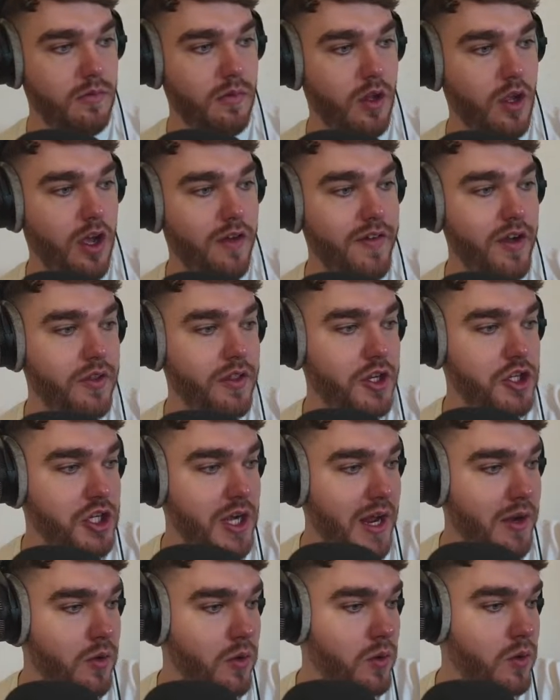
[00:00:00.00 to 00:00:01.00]
of it on the
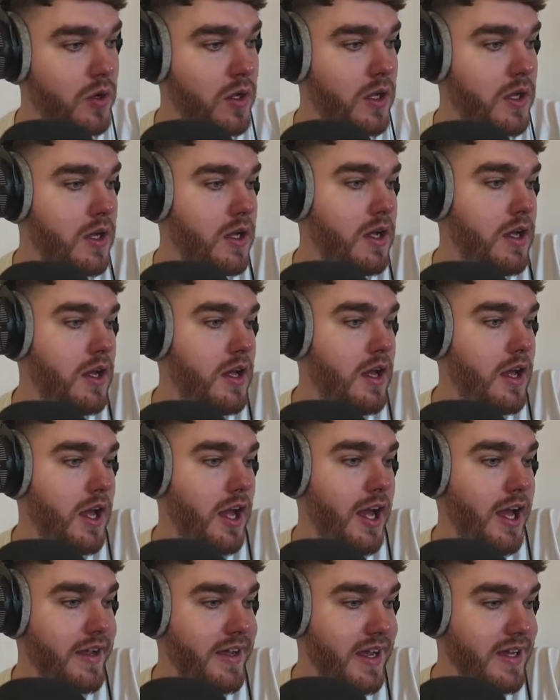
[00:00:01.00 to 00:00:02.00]
channel
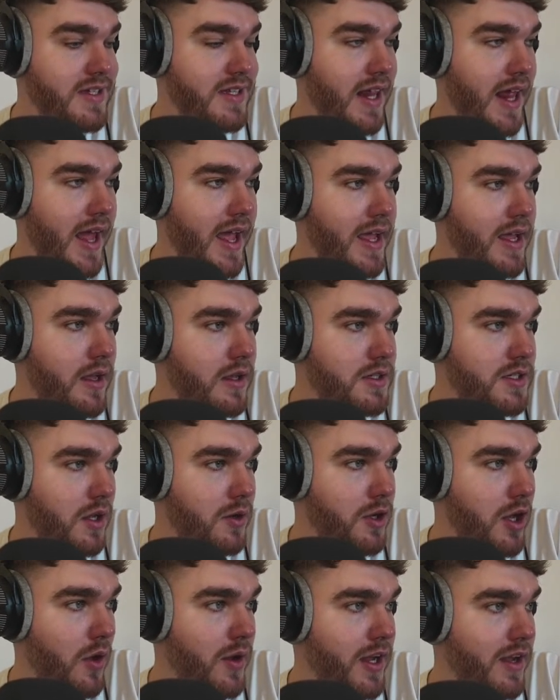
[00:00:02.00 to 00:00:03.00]
yesterday, so
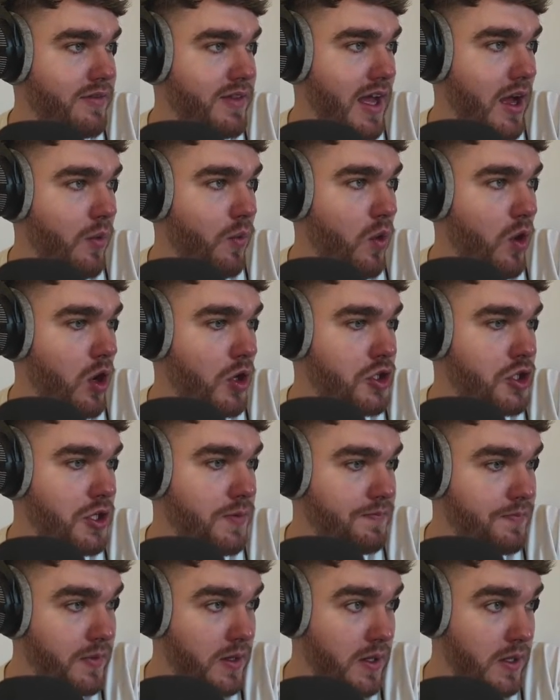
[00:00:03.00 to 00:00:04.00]
go and give that a watch,
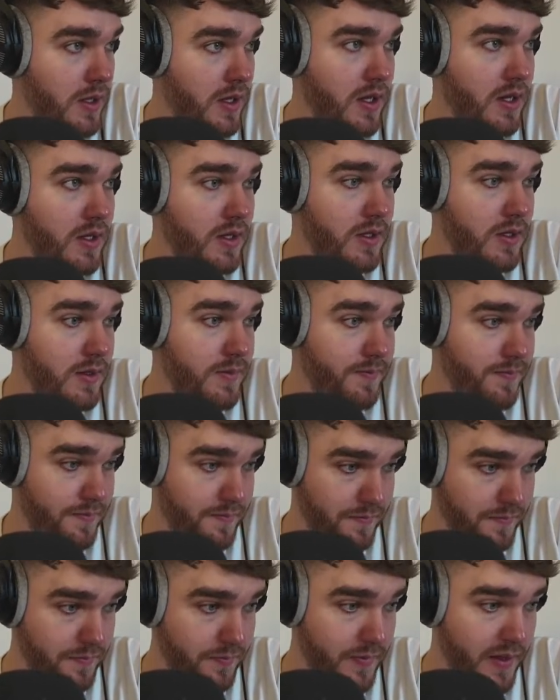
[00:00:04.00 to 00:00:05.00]

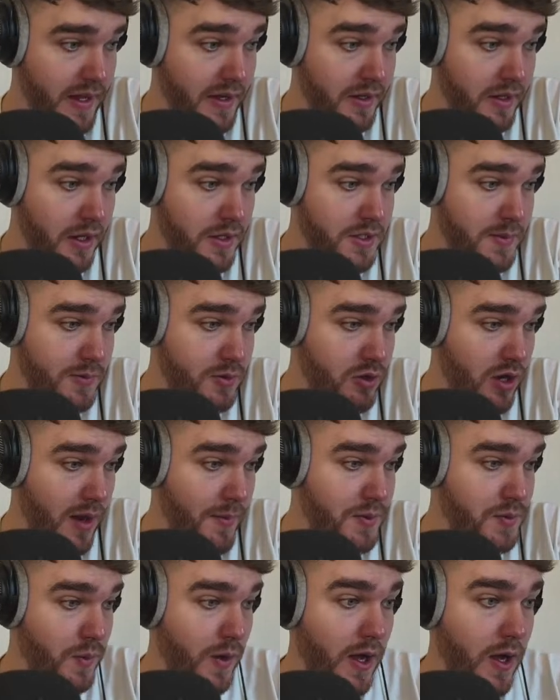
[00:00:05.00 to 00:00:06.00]
and go subscribe
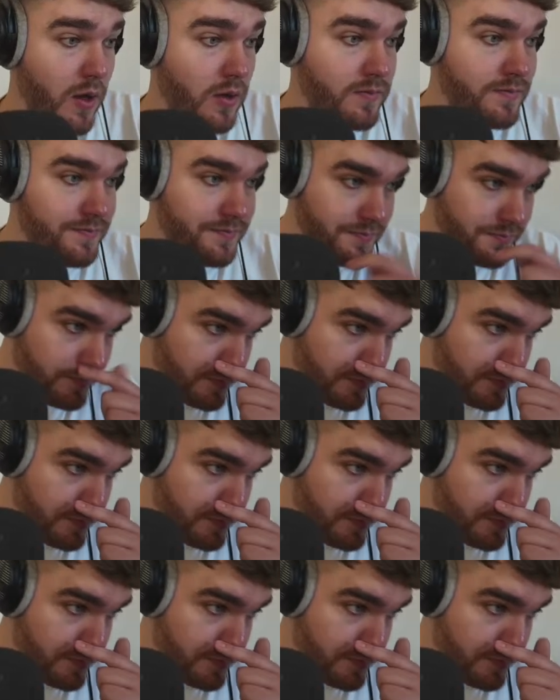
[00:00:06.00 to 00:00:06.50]
as well.